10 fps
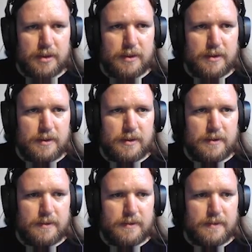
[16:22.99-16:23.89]

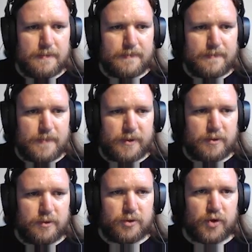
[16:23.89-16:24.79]
I
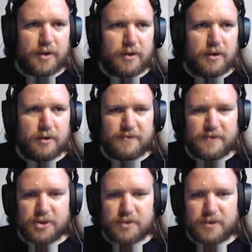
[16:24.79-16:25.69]
could train another
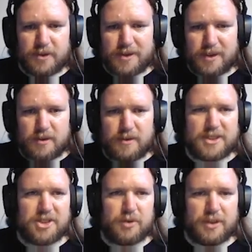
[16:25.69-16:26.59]
division, but I think I
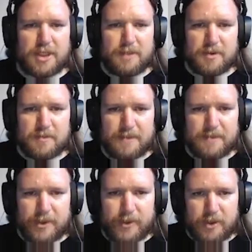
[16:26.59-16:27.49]
actually want to keep the
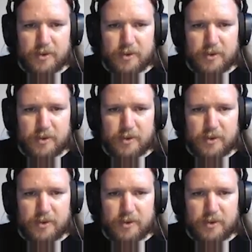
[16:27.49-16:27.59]
manpower now.